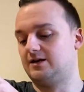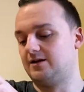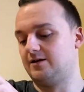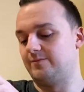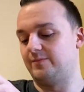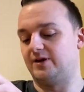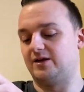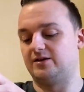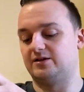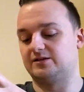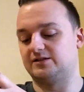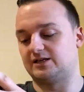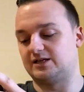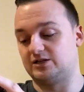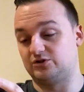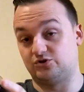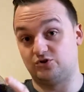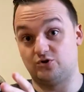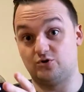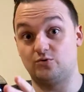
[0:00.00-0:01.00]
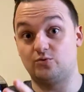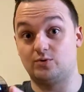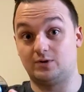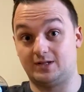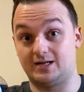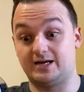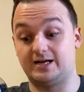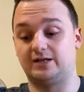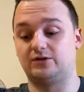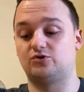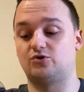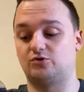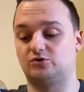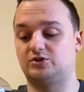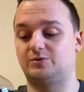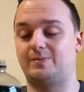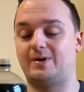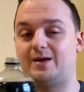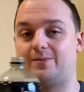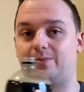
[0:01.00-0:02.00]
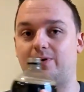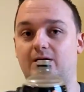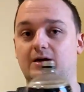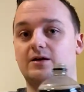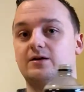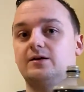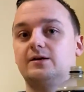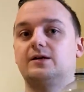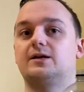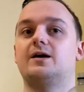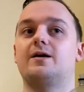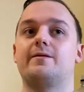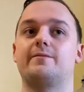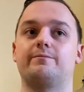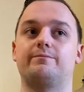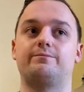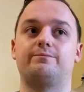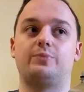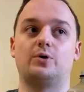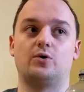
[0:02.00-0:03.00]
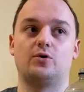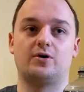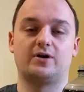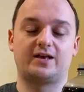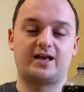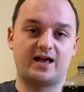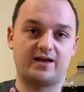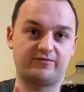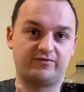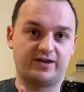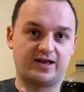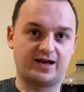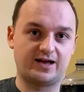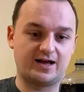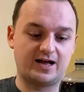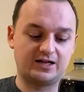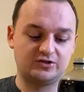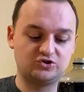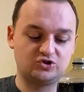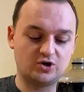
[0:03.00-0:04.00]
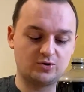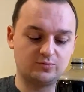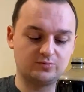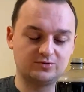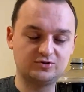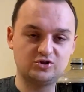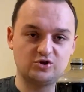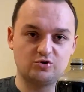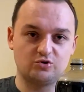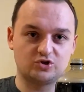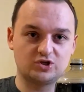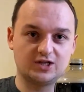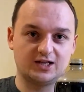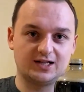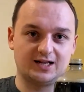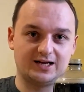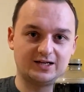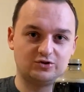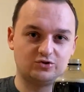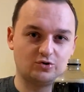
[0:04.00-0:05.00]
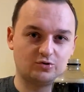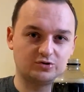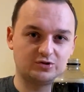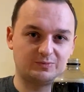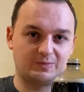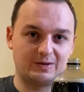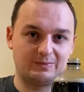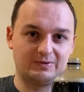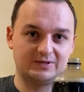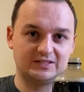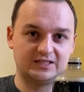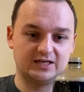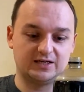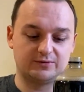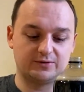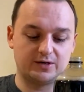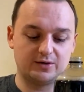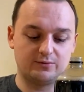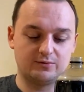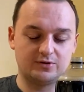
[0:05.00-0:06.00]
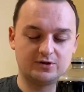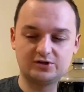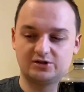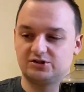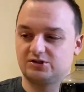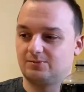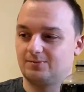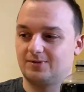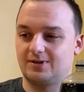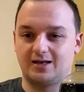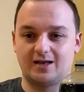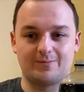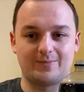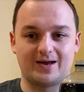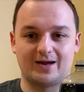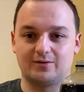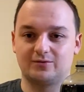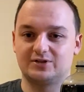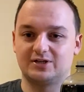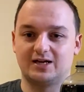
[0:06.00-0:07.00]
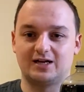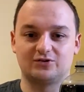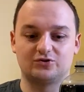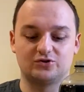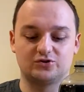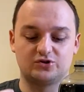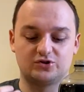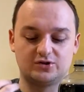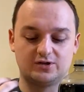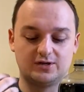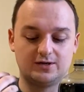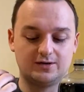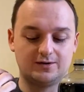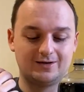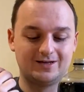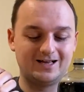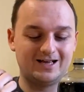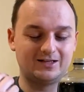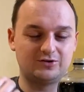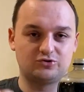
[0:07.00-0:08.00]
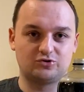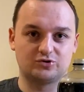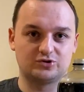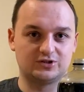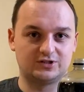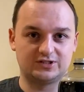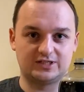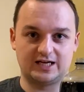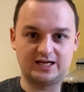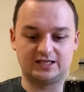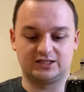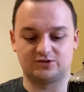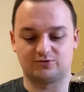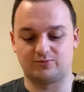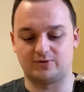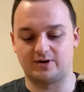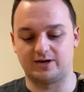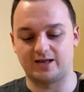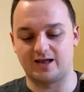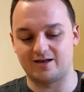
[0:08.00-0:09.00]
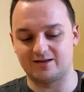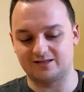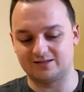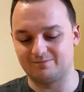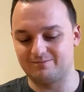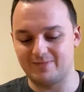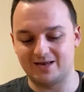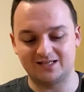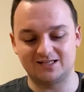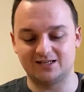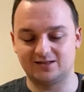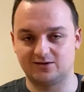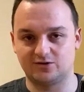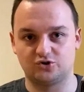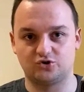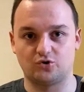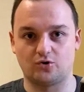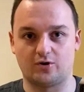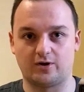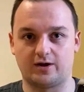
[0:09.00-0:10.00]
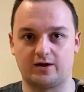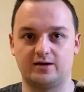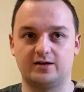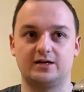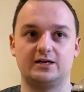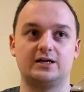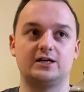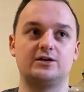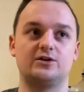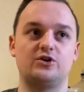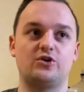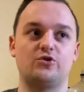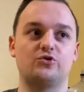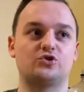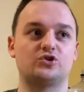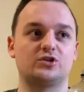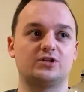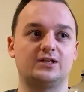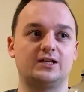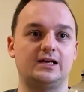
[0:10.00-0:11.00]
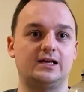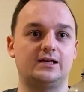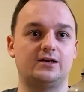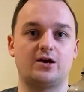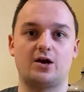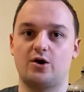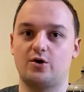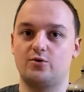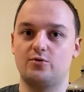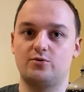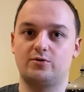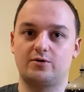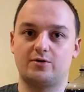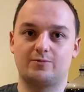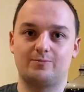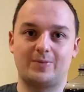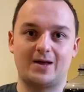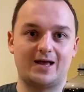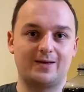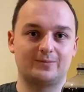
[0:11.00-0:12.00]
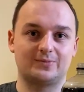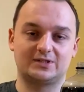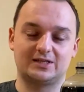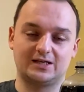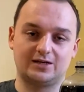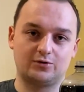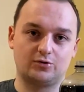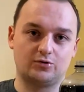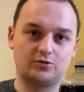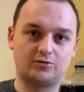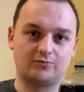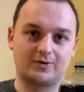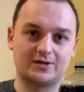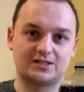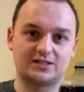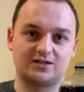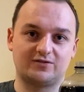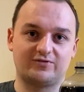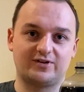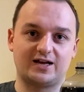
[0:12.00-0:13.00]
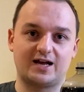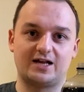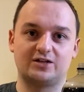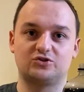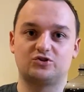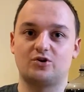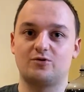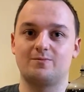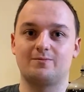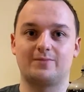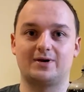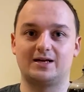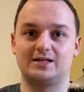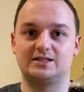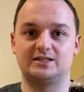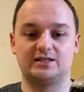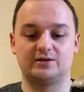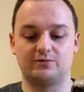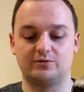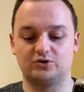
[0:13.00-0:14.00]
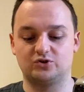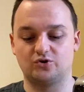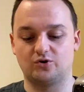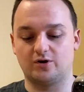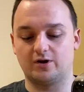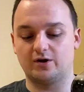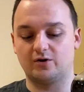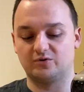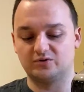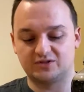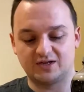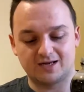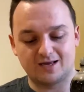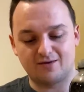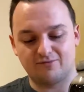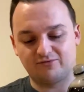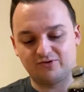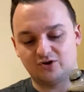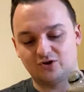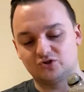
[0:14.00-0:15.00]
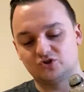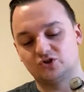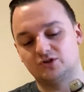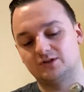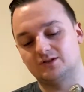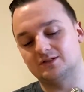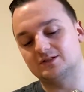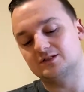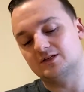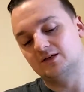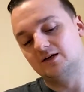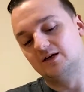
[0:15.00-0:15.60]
because I do like Dr. Pepper. But caveat, I don't usually like Dr. Pepper Zero. There's something about it, I just, it doesn't taste right. It's missing the sugar. Usually Coke, Pepsi and all the rest of it, I don't mind zero sugar or diet versions.